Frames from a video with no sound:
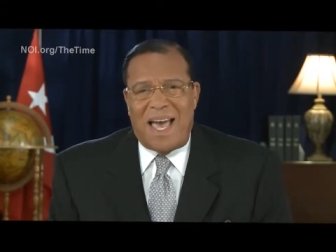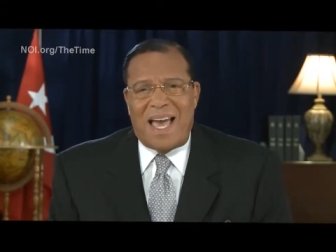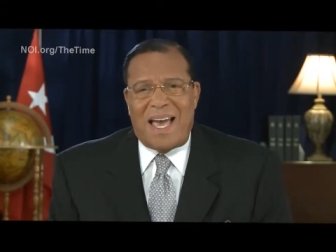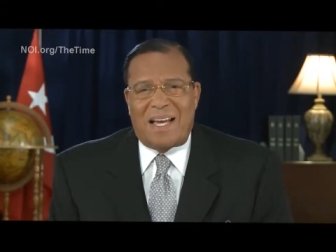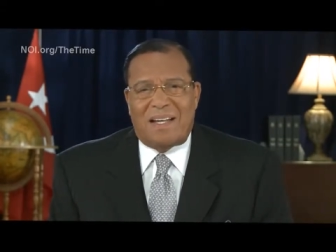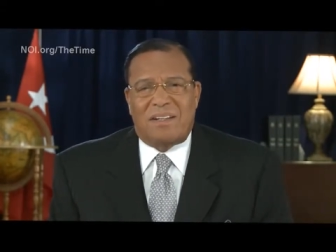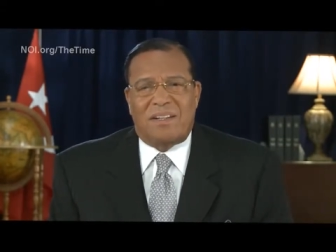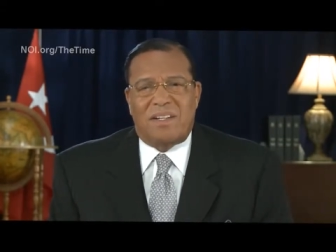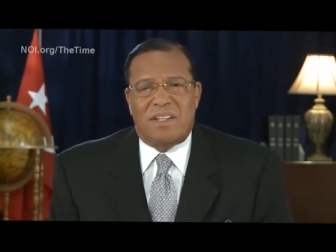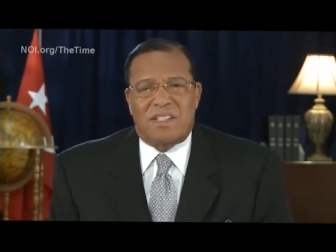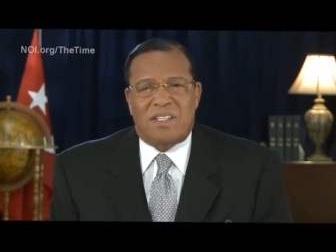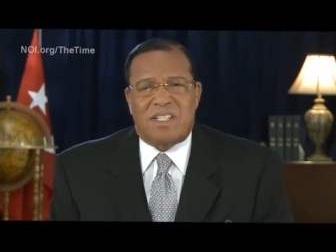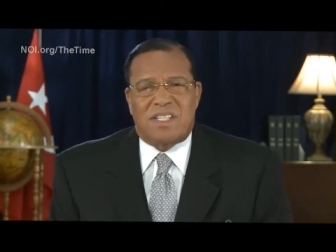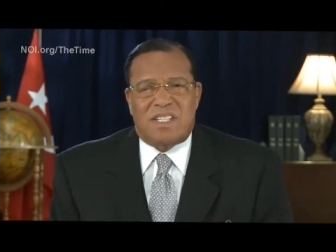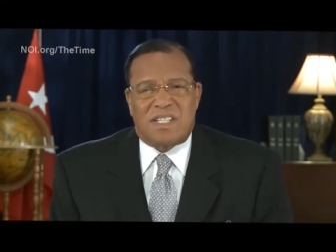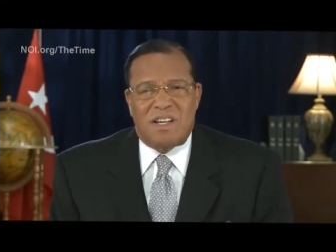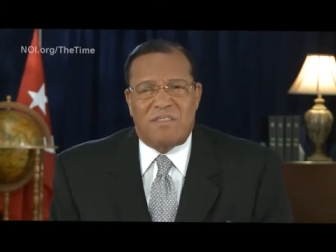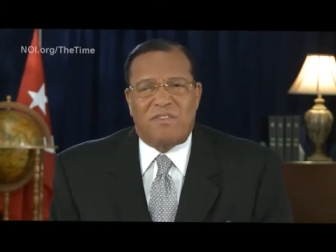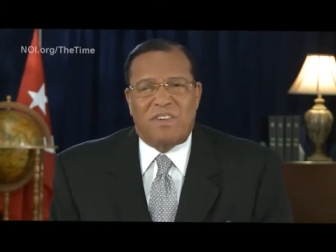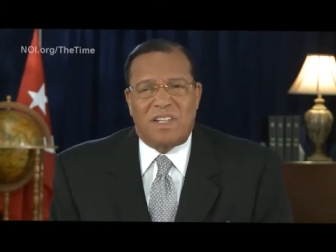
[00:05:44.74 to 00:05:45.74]
and a
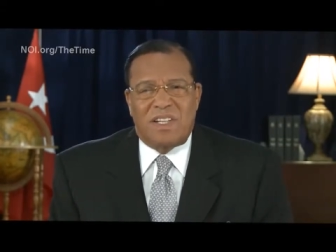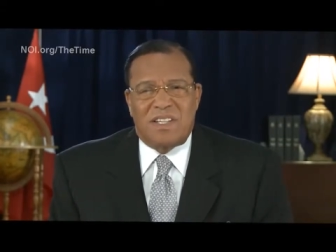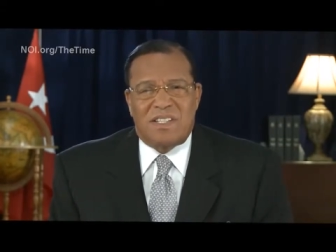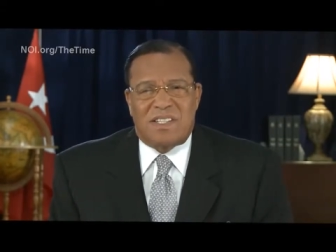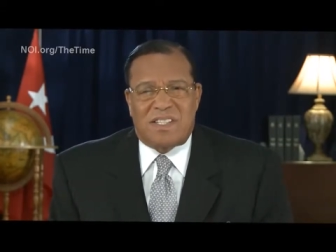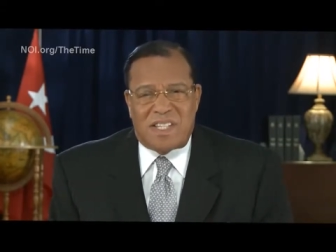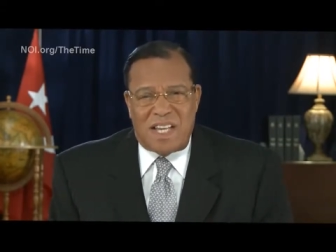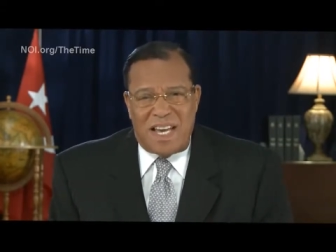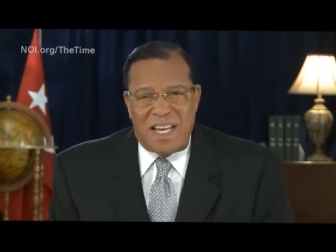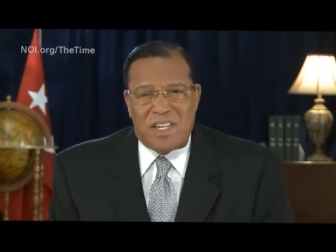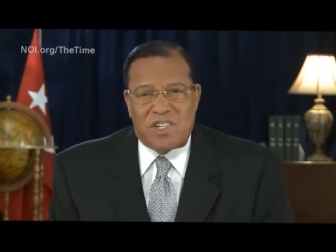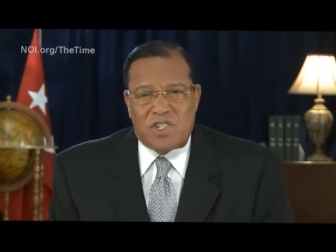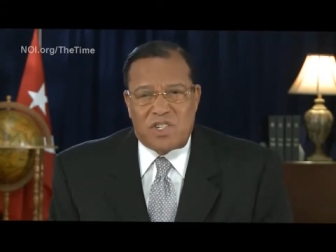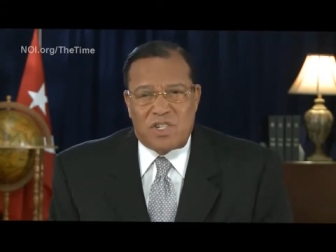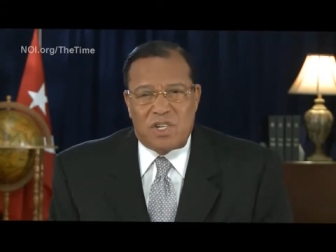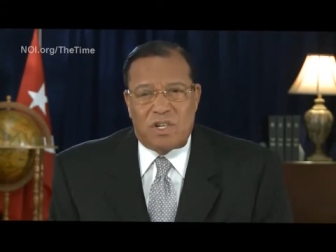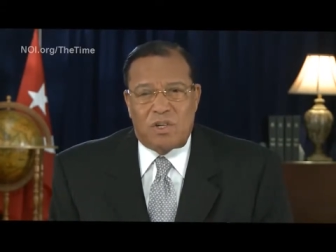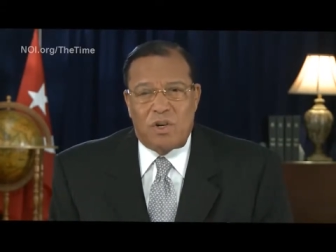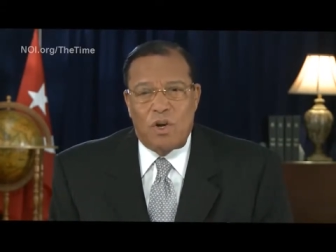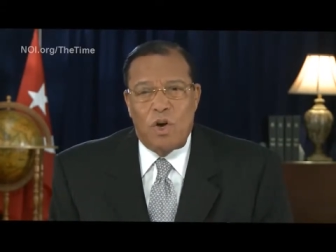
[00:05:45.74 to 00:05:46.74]

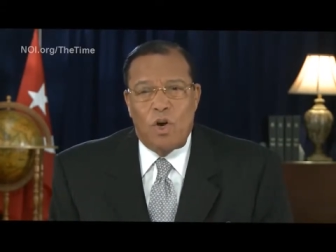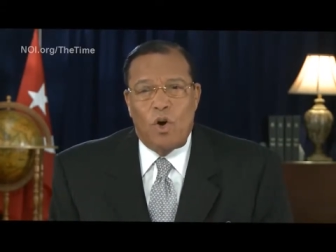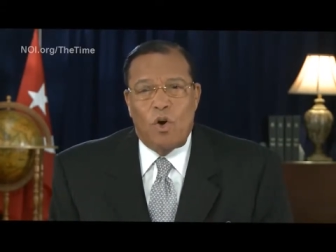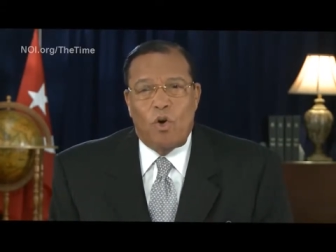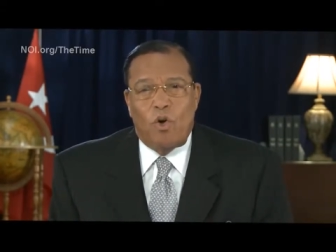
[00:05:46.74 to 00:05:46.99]
civilization